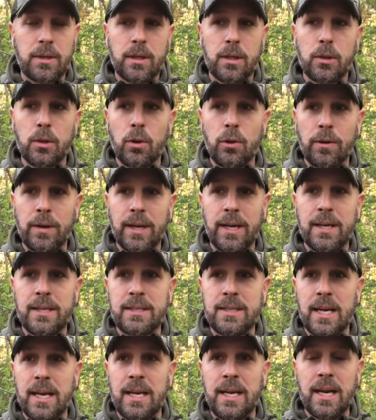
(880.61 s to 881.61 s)
caloric
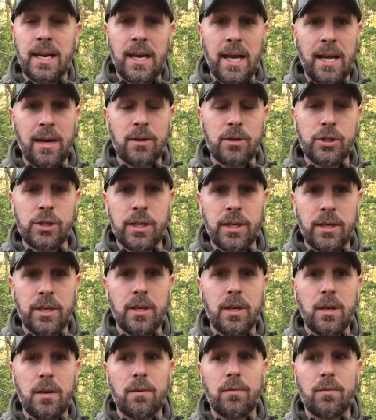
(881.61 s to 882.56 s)
intake and energy